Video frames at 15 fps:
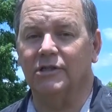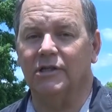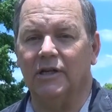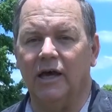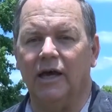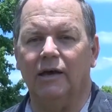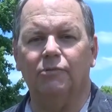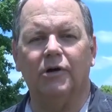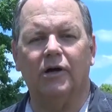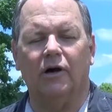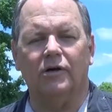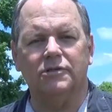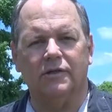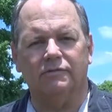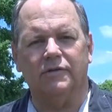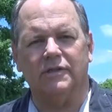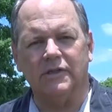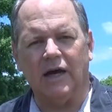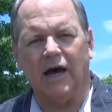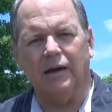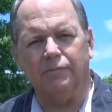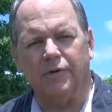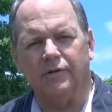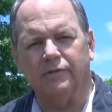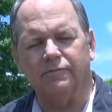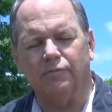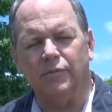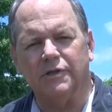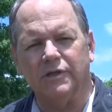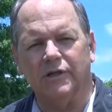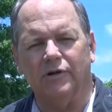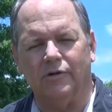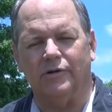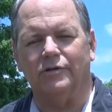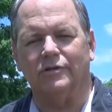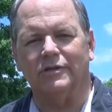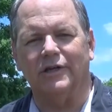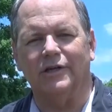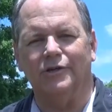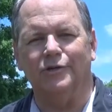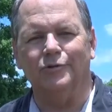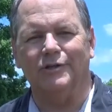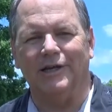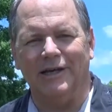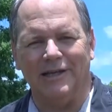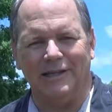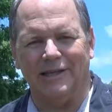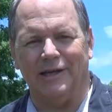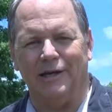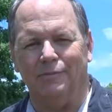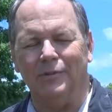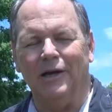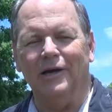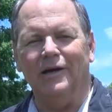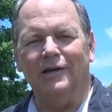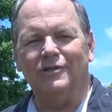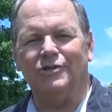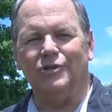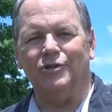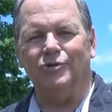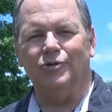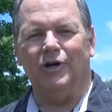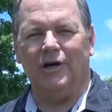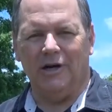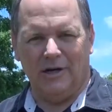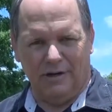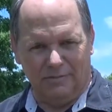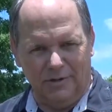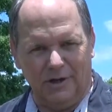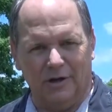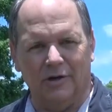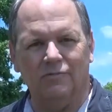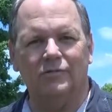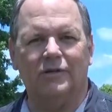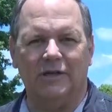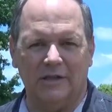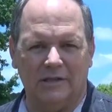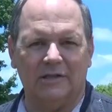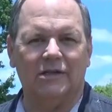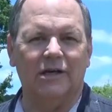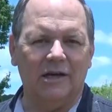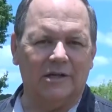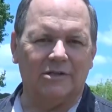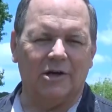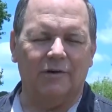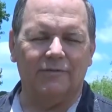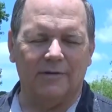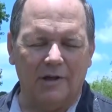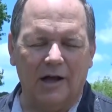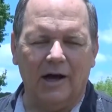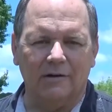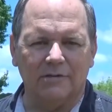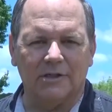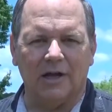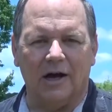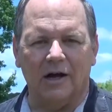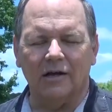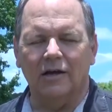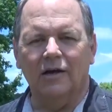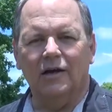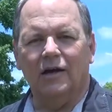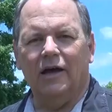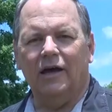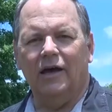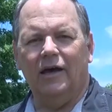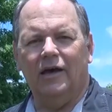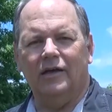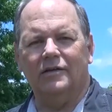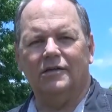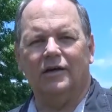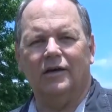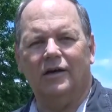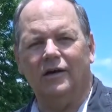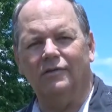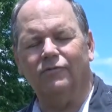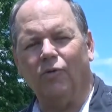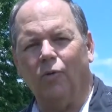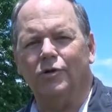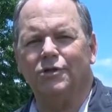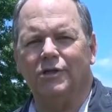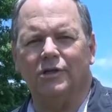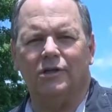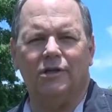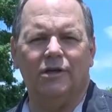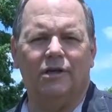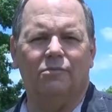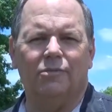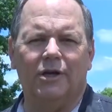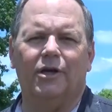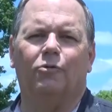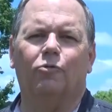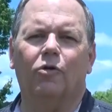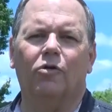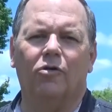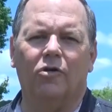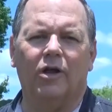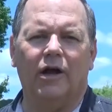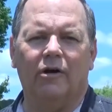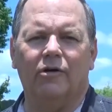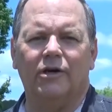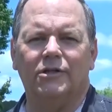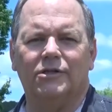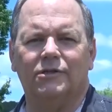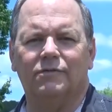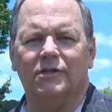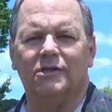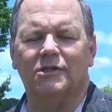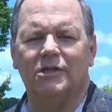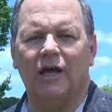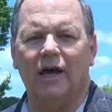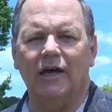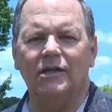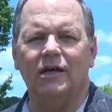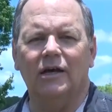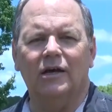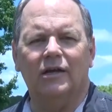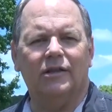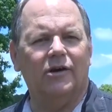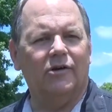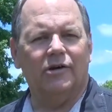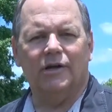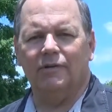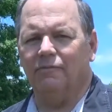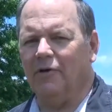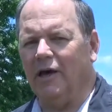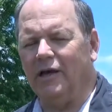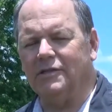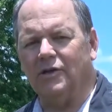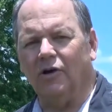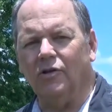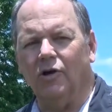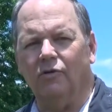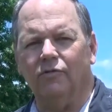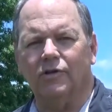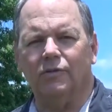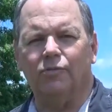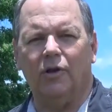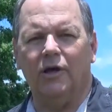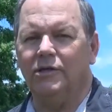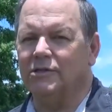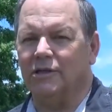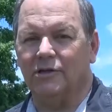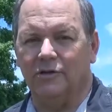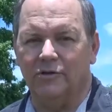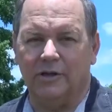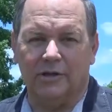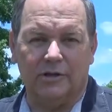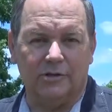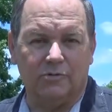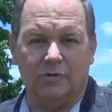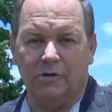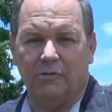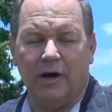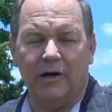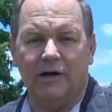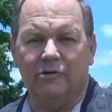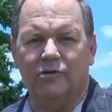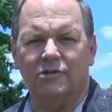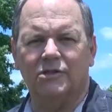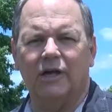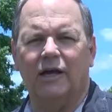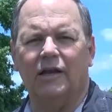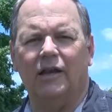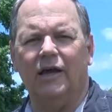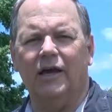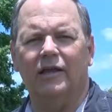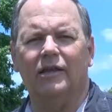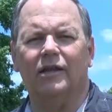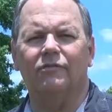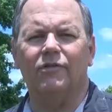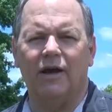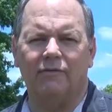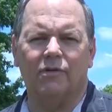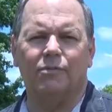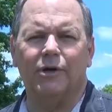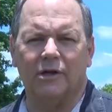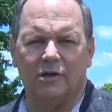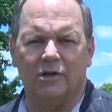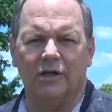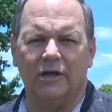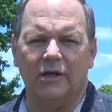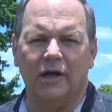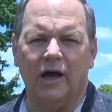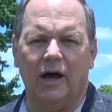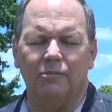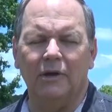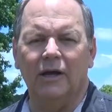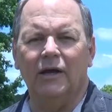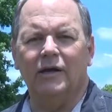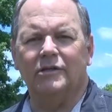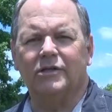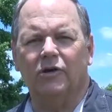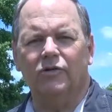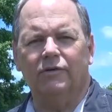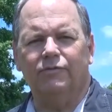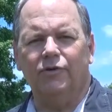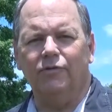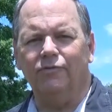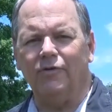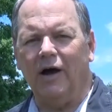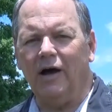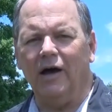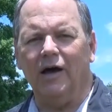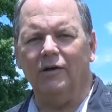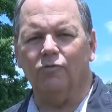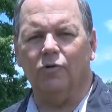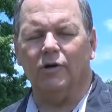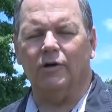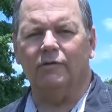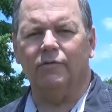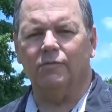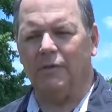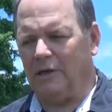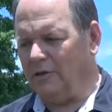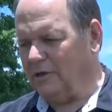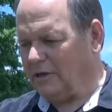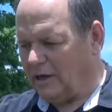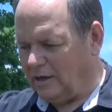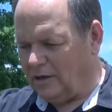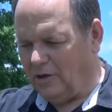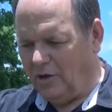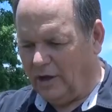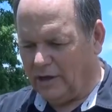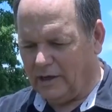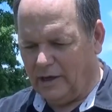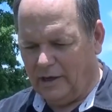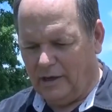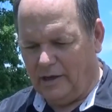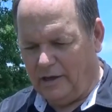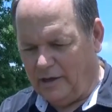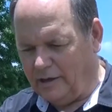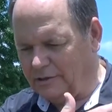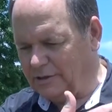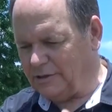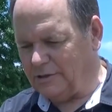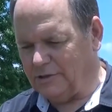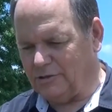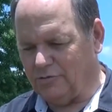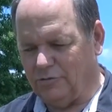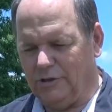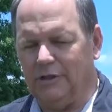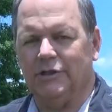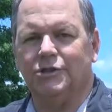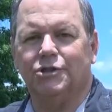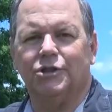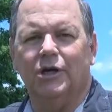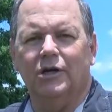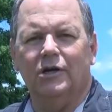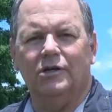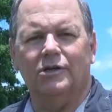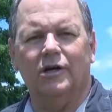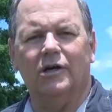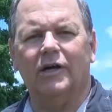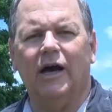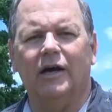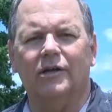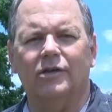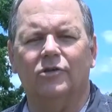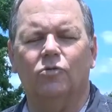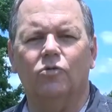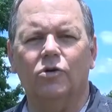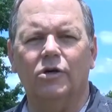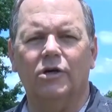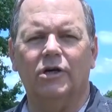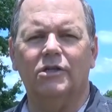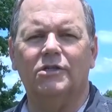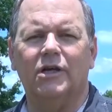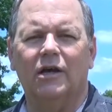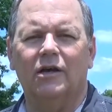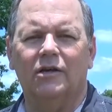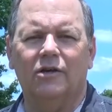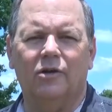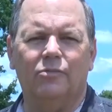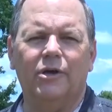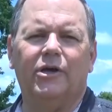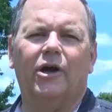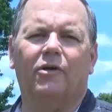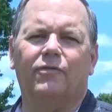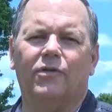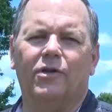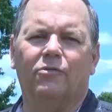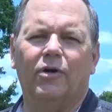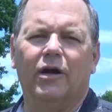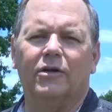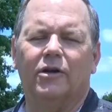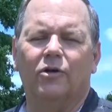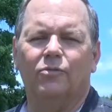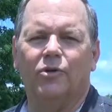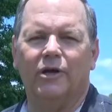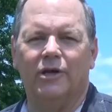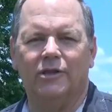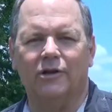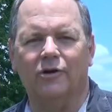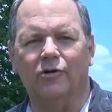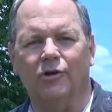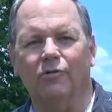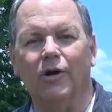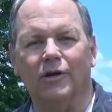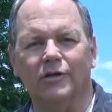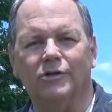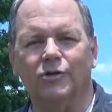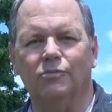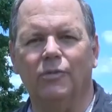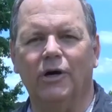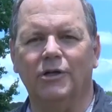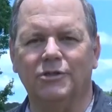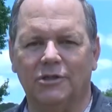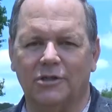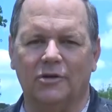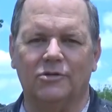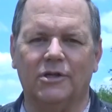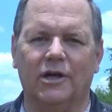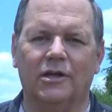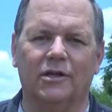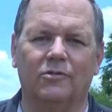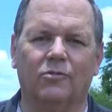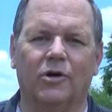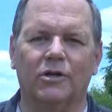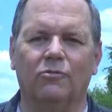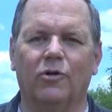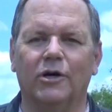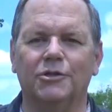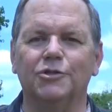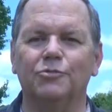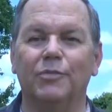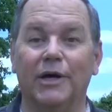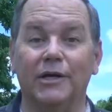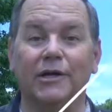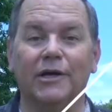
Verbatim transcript: today because of the type of materials they used in them to, you know, get the ticks off of livestock. And unfortunately, in many rural areas of the state, there are dip vats all over the place, including there's one right here on state land that have never been cleaned up. So if you find one of them, they look kind of like a just a trench dug out in the woods. You know, be careful around it. Don't play in the dirt around it too much. There's no telling what you may